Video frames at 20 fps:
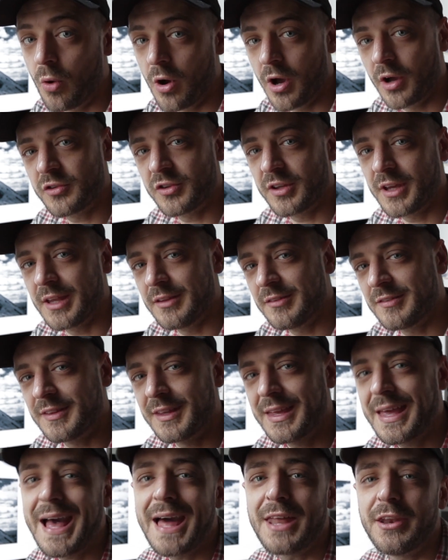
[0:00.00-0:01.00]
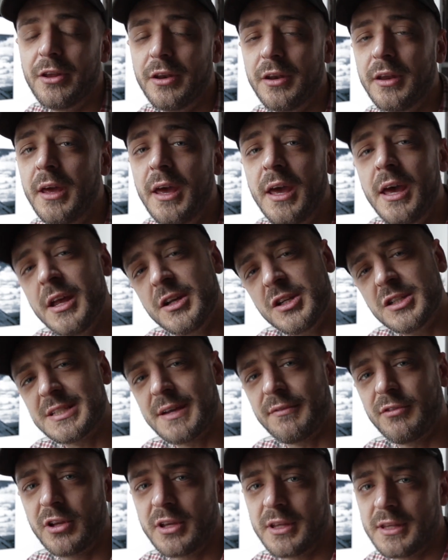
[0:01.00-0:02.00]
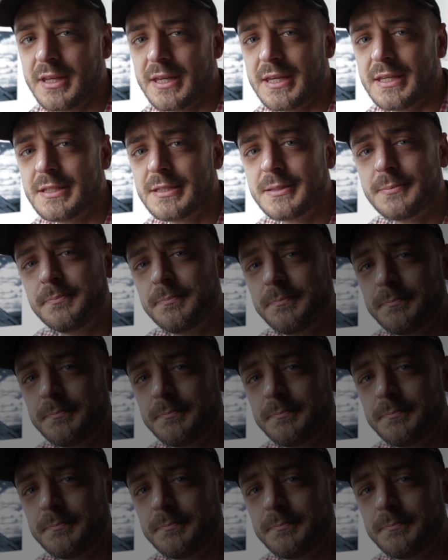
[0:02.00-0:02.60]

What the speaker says: works against the Canon, just have a look at these.